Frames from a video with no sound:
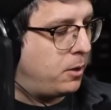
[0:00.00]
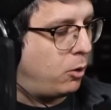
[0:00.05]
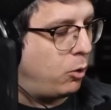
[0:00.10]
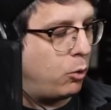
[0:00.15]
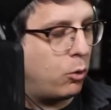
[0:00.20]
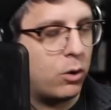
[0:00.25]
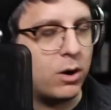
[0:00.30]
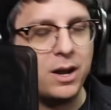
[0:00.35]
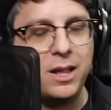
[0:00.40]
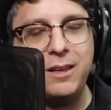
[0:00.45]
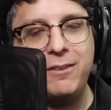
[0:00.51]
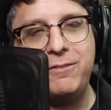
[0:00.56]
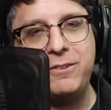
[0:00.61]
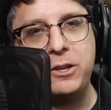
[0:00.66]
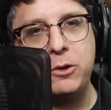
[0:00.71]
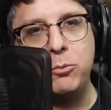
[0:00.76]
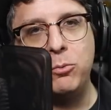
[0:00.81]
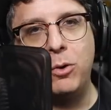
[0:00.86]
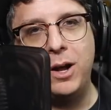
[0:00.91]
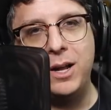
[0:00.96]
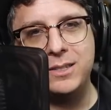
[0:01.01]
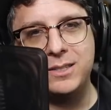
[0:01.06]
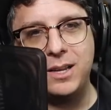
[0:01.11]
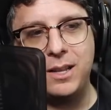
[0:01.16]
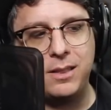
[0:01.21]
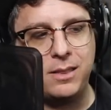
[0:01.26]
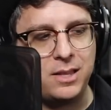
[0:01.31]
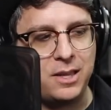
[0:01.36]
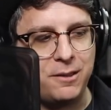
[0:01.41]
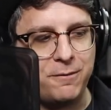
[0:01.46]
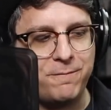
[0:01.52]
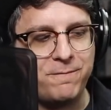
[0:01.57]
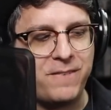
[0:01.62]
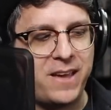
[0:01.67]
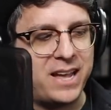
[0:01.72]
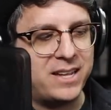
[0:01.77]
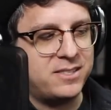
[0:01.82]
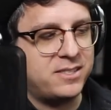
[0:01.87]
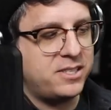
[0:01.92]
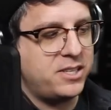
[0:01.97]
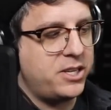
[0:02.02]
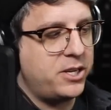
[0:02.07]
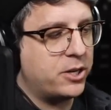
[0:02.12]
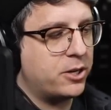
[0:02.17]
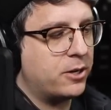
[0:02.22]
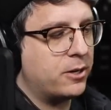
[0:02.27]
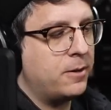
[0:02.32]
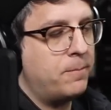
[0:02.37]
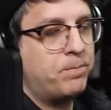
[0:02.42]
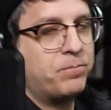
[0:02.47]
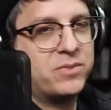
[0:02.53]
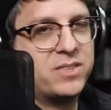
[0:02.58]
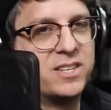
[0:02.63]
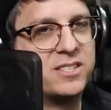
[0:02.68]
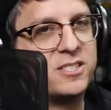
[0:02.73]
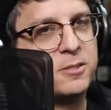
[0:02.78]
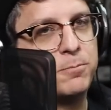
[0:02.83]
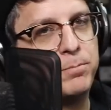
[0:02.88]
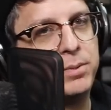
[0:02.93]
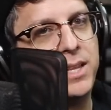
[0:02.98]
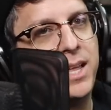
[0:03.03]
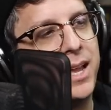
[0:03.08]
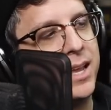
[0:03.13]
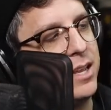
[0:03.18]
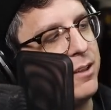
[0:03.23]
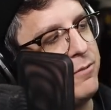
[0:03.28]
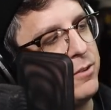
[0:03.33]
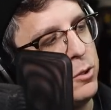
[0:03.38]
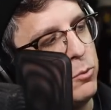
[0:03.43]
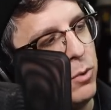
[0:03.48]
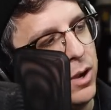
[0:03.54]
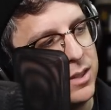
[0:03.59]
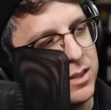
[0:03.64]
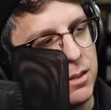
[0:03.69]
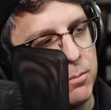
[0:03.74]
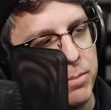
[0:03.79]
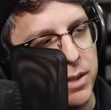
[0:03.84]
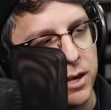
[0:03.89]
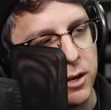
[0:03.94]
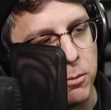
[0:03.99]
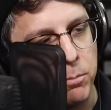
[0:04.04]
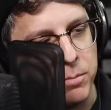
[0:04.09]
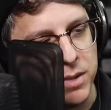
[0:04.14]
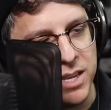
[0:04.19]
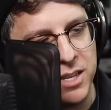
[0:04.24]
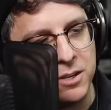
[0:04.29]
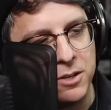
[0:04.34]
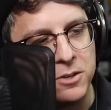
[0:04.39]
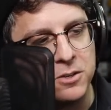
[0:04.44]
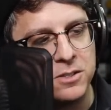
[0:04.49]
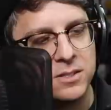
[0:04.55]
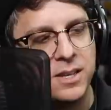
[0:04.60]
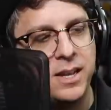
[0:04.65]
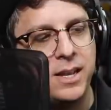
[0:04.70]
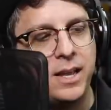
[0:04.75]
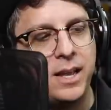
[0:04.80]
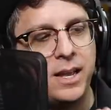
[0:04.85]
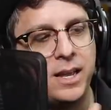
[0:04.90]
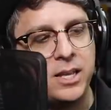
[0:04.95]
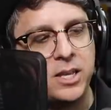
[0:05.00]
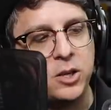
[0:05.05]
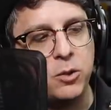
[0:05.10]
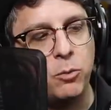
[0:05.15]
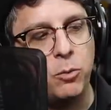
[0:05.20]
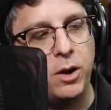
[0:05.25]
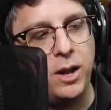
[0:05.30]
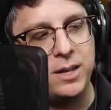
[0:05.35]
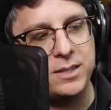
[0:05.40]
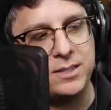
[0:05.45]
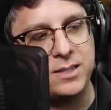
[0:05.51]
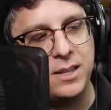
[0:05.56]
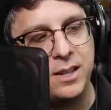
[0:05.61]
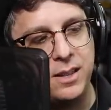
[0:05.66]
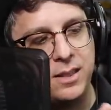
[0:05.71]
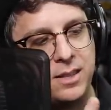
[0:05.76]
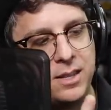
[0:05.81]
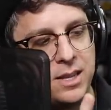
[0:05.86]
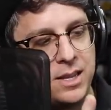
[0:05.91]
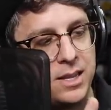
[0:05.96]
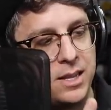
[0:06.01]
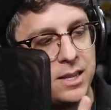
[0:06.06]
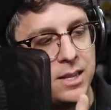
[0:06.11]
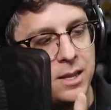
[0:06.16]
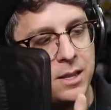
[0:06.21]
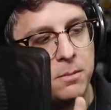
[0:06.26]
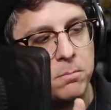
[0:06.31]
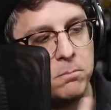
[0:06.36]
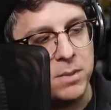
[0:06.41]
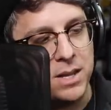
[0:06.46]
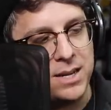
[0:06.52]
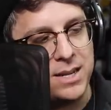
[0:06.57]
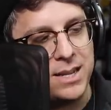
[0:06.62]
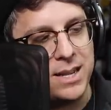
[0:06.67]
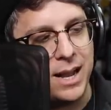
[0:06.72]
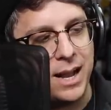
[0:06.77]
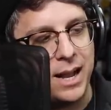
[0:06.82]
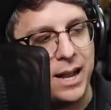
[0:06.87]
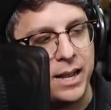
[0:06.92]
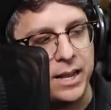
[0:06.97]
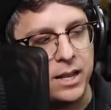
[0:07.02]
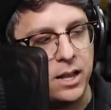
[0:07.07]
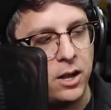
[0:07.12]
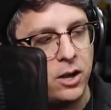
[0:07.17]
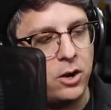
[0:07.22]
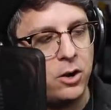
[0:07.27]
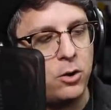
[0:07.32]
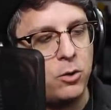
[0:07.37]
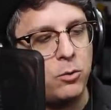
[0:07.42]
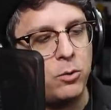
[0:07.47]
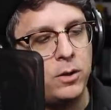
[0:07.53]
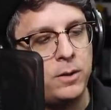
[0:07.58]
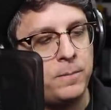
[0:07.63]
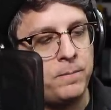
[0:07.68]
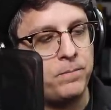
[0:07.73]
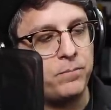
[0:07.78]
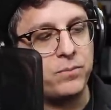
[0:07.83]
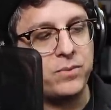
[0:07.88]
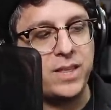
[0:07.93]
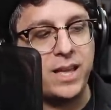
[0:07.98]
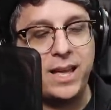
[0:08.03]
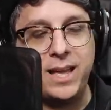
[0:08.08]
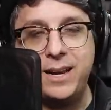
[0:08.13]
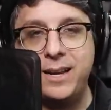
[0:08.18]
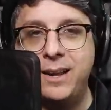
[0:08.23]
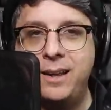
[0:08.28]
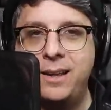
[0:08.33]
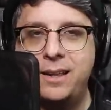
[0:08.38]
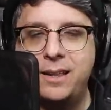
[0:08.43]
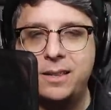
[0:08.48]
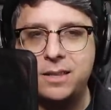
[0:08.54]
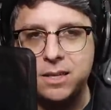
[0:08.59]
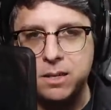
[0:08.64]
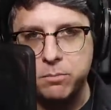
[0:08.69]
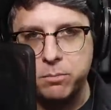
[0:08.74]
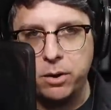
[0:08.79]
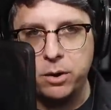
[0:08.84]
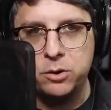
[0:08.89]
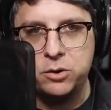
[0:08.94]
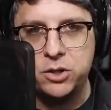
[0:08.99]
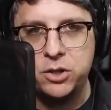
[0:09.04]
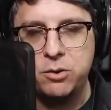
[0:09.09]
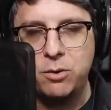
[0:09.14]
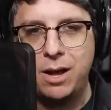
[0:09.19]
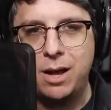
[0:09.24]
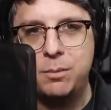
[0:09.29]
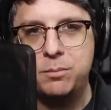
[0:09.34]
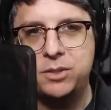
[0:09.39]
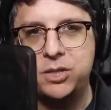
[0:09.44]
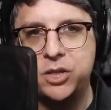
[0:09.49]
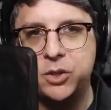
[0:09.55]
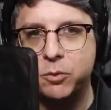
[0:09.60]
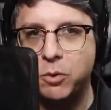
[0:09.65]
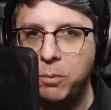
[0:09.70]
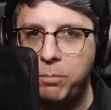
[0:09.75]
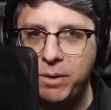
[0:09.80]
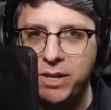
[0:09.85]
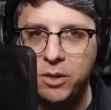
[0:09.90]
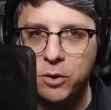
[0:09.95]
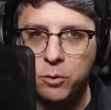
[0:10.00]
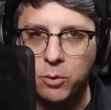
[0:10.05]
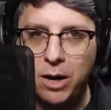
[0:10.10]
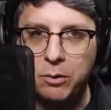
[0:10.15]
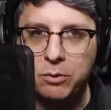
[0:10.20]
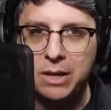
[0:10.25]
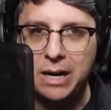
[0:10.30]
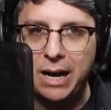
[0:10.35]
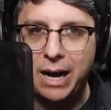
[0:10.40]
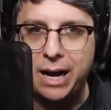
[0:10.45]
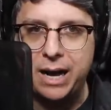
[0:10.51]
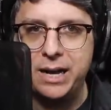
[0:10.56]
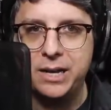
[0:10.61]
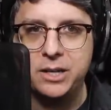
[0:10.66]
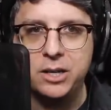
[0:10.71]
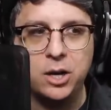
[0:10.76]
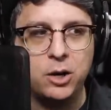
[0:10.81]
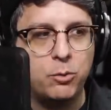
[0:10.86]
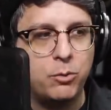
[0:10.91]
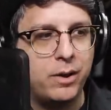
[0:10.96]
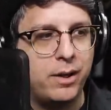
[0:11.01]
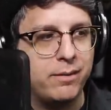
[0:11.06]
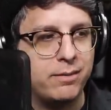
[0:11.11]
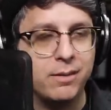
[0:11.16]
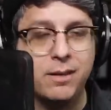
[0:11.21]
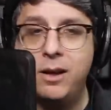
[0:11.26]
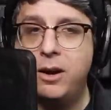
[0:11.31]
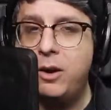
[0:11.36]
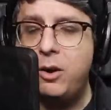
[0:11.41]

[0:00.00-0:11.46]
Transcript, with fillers: Or if you want the fancier display, if you want the better meters, you want the MIDI I.O., then the Motu M2 would be the route that I go with.